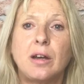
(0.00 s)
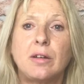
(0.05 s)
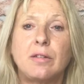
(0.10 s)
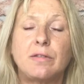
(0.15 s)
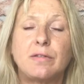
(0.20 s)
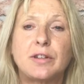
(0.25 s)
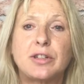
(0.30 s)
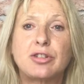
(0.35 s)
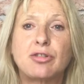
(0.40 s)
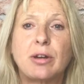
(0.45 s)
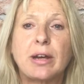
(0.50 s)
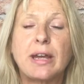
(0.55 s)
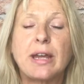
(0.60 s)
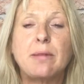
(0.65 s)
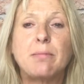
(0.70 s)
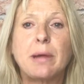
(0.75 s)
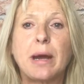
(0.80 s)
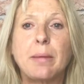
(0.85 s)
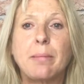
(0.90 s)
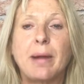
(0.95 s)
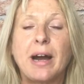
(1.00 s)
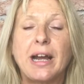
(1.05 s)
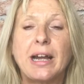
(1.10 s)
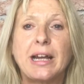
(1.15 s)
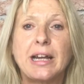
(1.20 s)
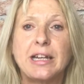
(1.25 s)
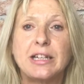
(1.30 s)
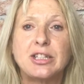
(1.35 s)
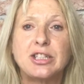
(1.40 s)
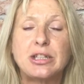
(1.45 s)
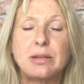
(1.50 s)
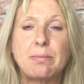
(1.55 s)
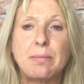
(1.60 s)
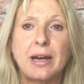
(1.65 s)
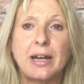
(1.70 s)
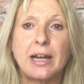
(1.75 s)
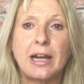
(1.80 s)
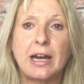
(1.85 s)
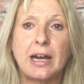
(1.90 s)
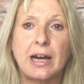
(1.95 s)
For tracking my mileage in
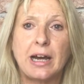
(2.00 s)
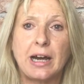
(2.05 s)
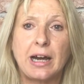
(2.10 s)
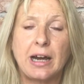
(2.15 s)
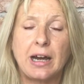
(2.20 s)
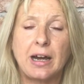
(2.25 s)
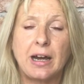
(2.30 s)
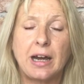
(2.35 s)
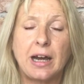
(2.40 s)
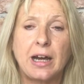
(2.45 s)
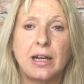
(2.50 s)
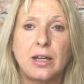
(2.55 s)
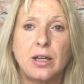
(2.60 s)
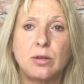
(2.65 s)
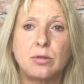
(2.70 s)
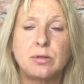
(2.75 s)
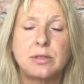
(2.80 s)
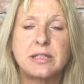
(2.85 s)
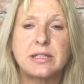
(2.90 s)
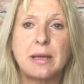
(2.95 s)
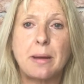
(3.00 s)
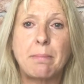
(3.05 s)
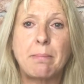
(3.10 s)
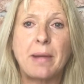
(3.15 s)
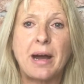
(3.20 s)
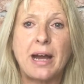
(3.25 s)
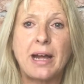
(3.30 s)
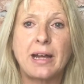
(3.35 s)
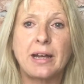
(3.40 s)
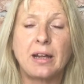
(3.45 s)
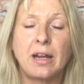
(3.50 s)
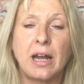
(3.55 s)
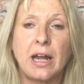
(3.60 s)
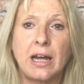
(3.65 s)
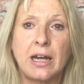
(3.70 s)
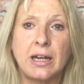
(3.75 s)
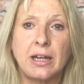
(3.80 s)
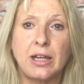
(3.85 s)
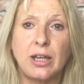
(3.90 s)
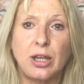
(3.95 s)
my car, I use Mile
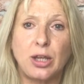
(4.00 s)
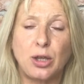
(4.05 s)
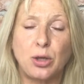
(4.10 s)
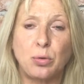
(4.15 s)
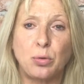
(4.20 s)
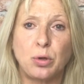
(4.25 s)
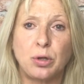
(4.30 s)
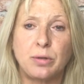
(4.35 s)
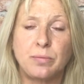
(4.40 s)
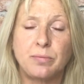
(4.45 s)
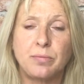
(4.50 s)
IQ.